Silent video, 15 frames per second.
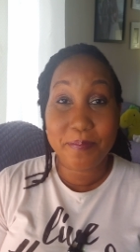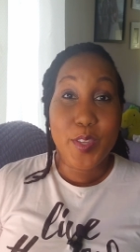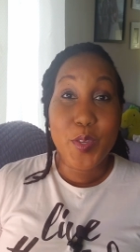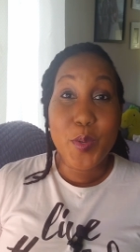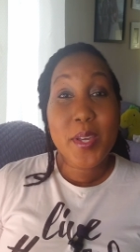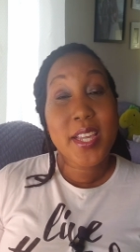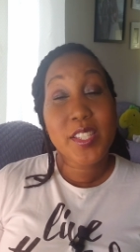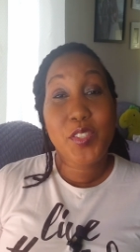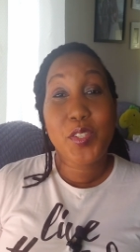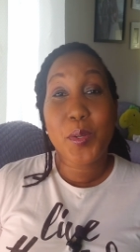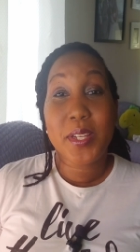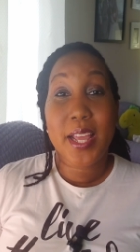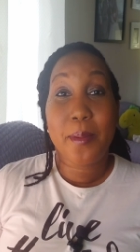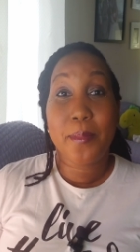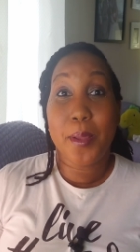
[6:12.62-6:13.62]
You can show
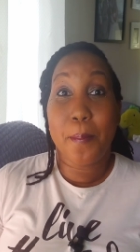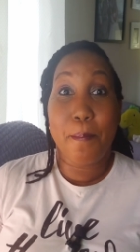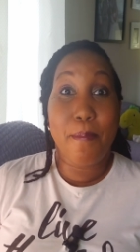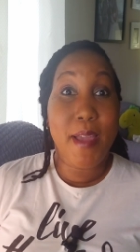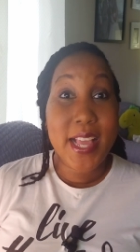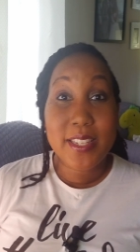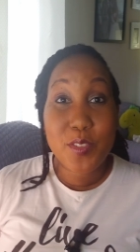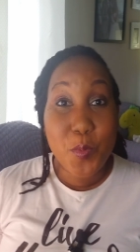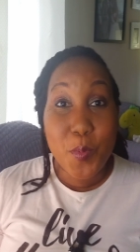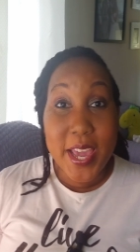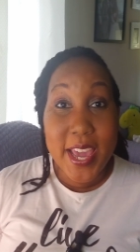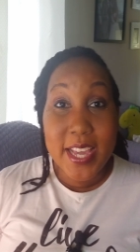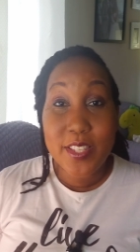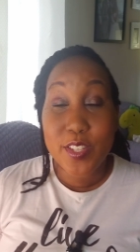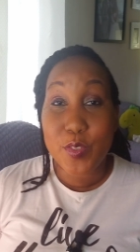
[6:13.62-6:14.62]
them the best
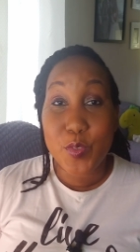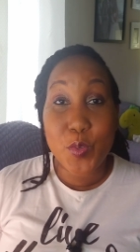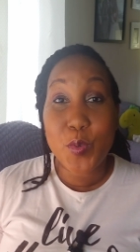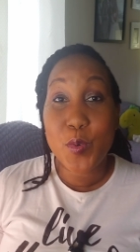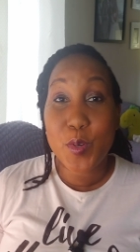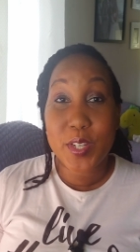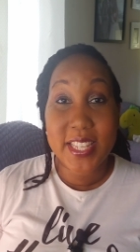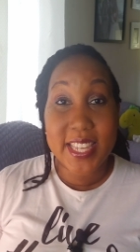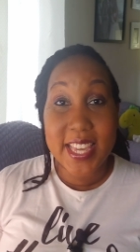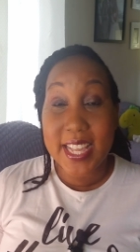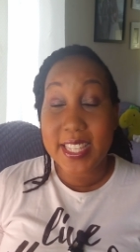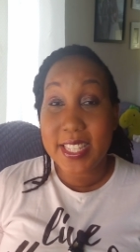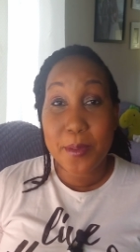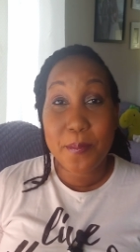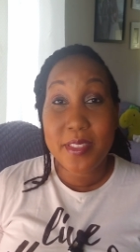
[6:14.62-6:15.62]
way to do or to
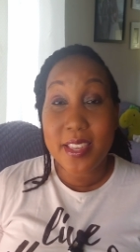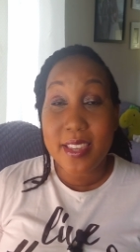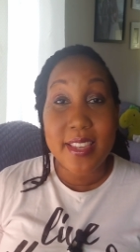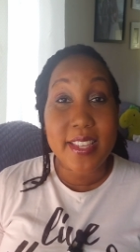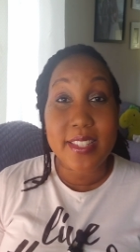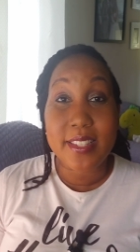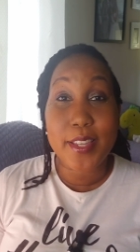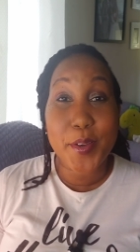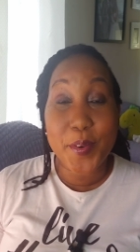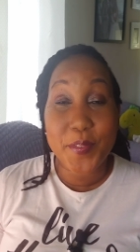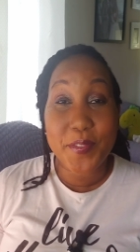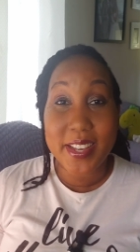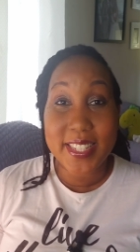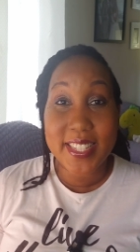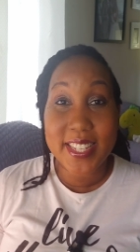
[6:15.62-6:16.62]
get something easier or
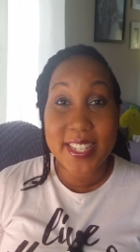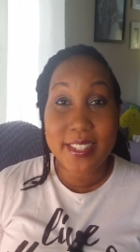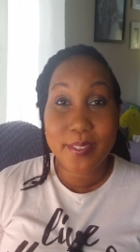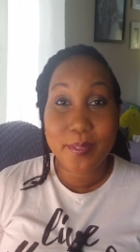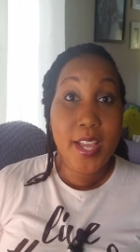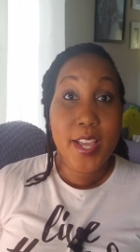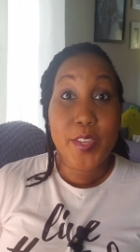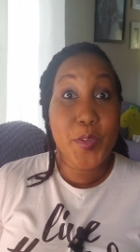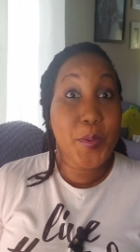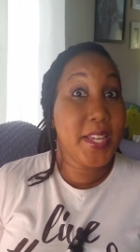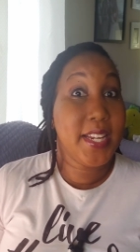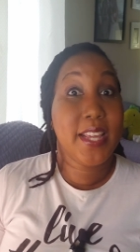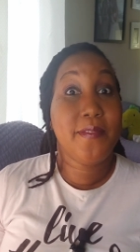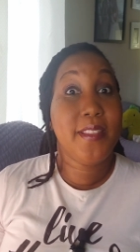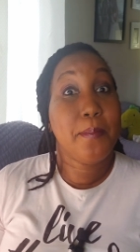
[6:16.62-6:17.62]
faster. You can
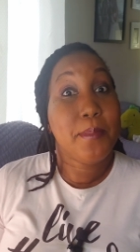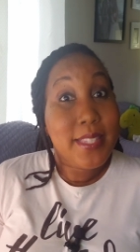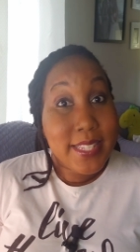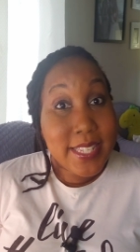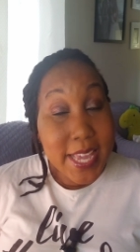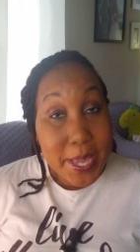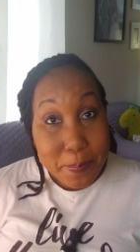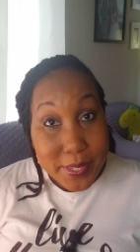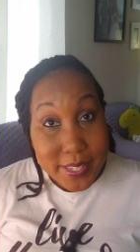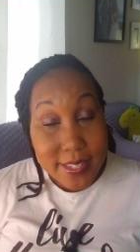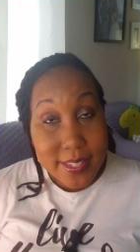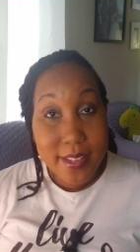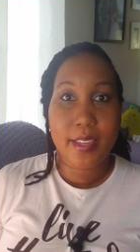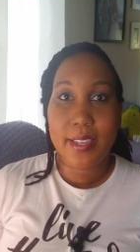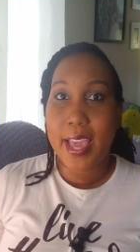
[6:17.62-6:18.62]
give them
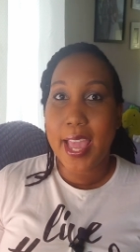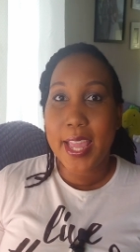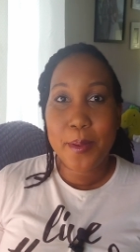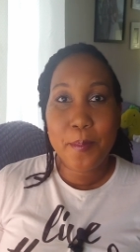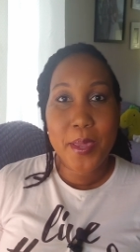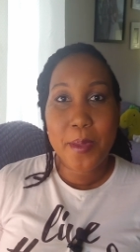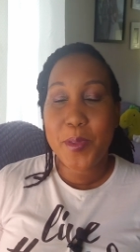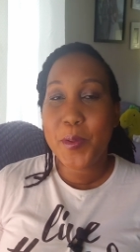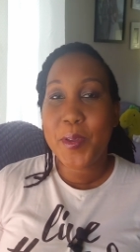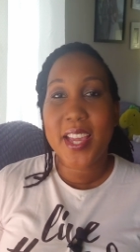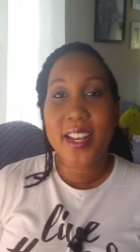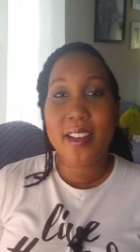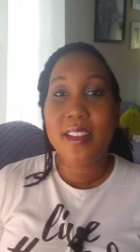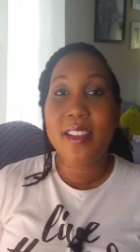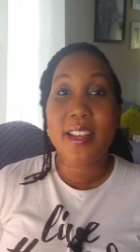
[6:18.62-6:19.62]
tips. Again, maybe you can
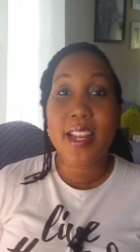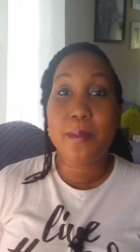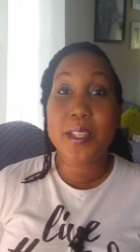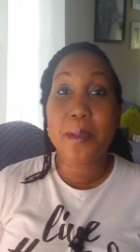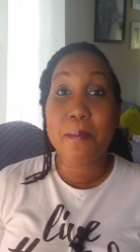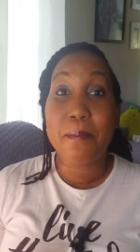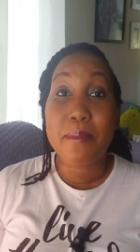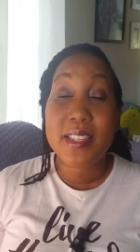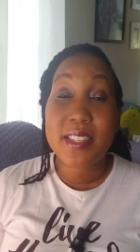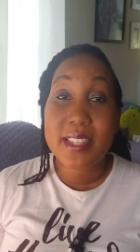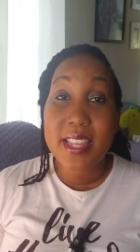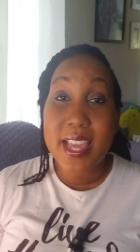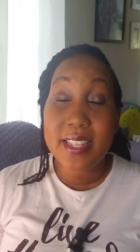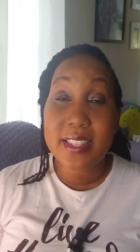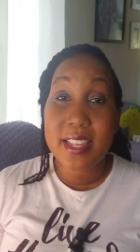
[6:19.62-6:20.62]
alert them to
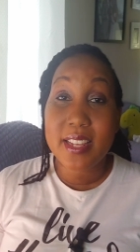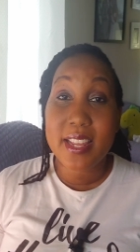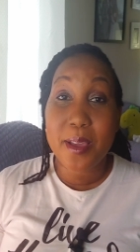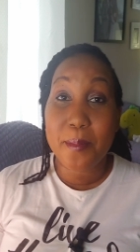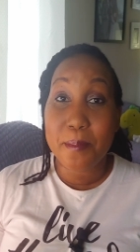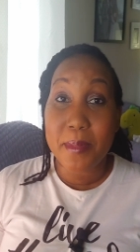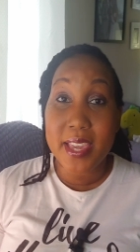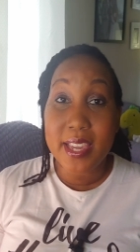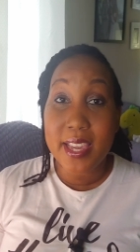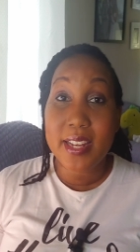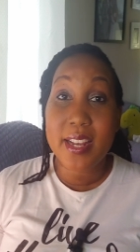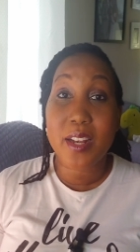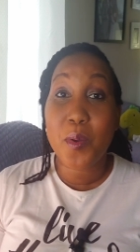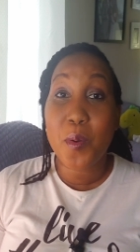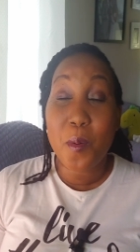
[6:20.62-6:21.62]
mistakes that they are making
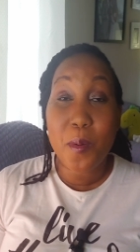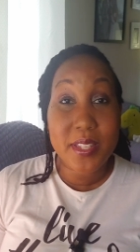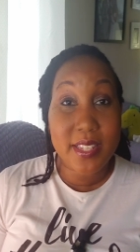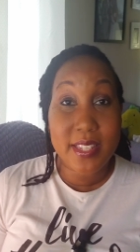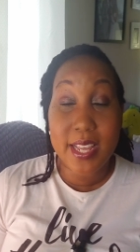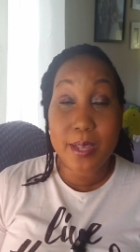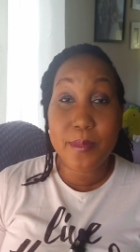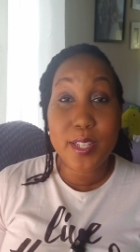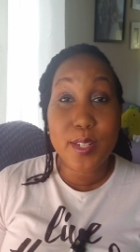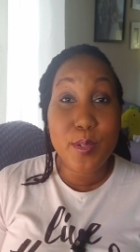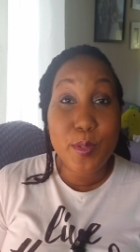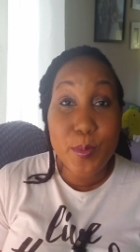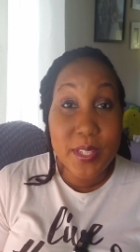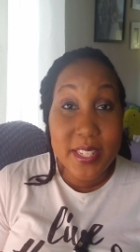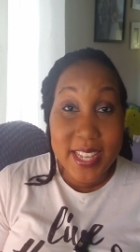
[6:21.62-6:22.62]
that causes them to
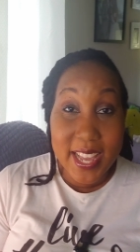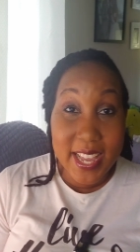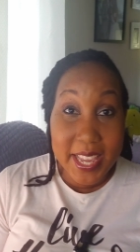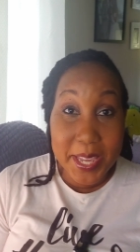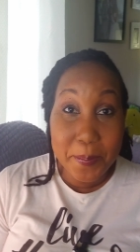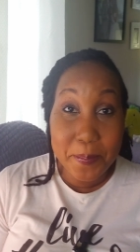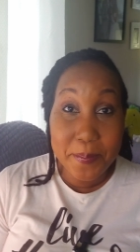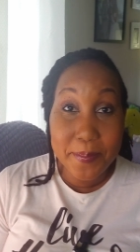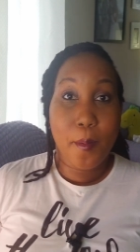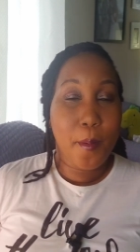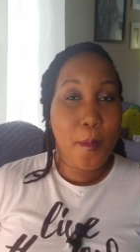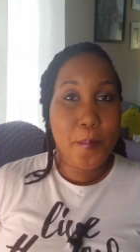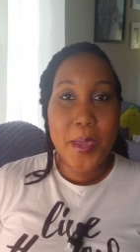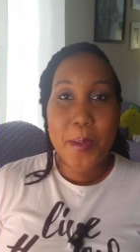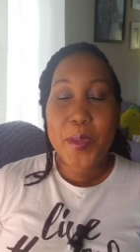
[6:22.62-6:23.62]
lose time.
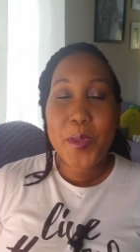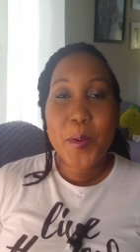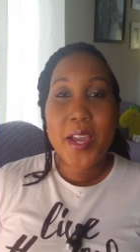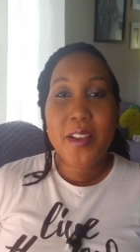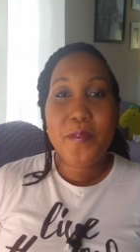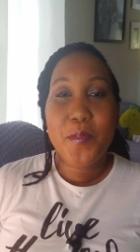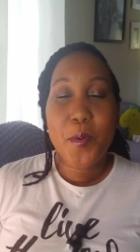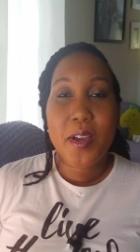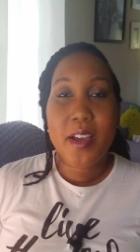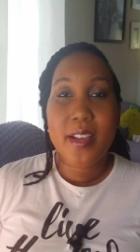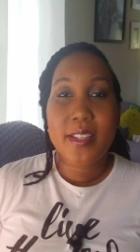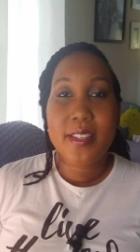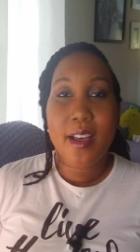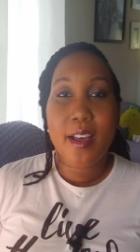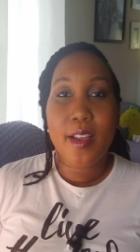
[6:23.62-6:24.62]
Or maybe you can
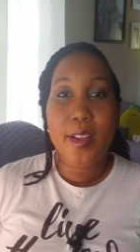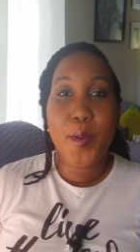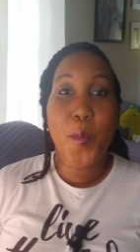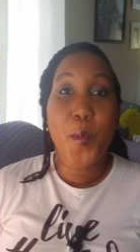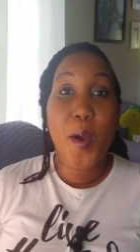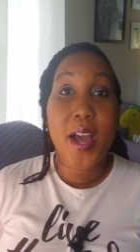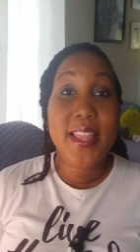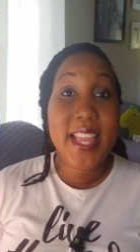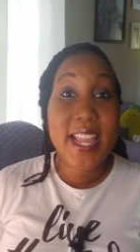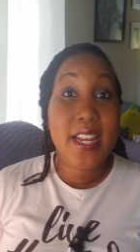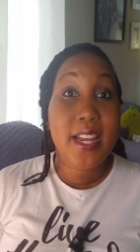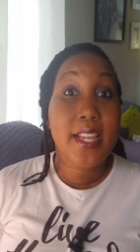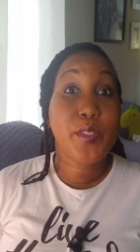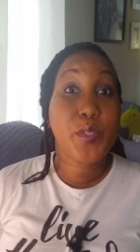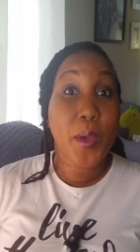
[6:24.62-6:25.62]
focus on what they
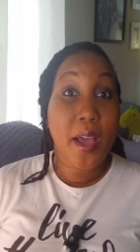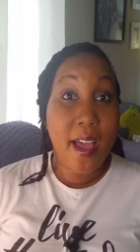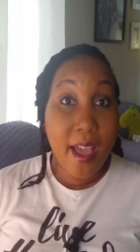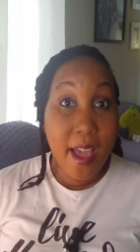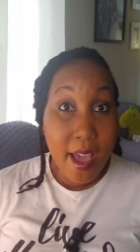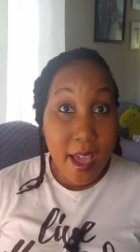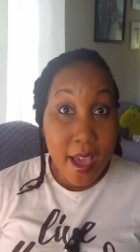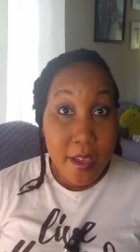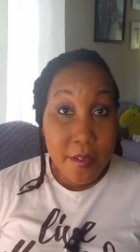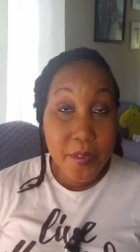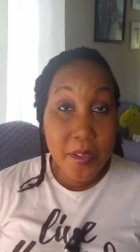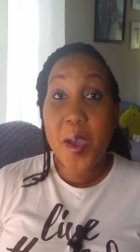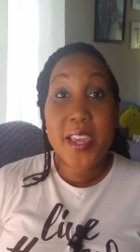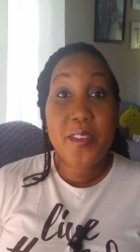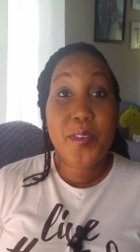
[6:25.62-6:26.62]
need to have
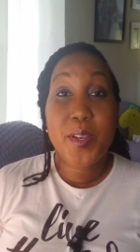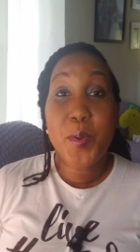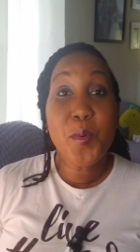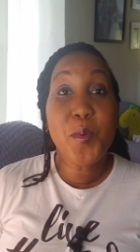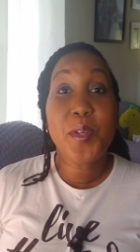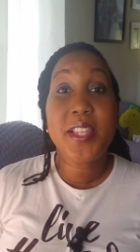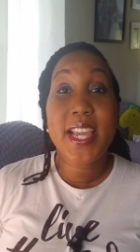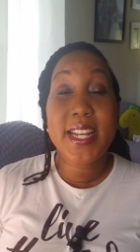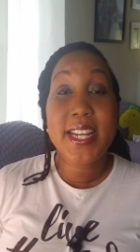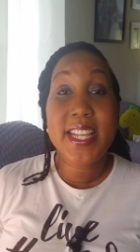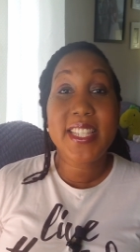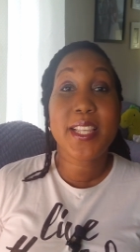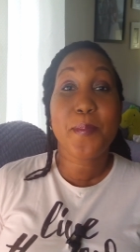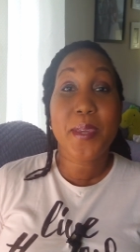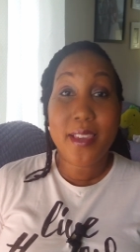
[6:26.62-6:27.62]
or even who they
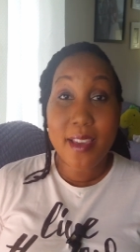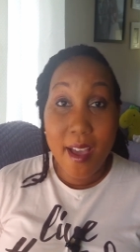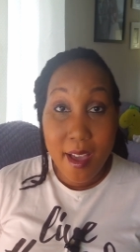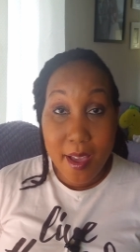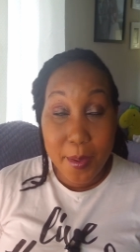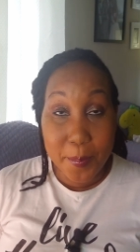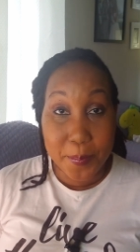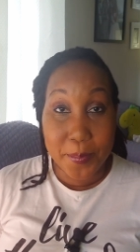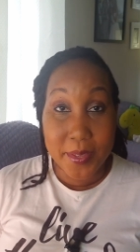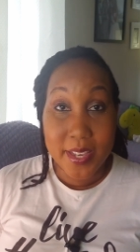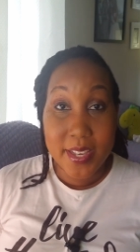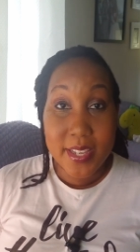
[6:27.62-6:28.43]
need to become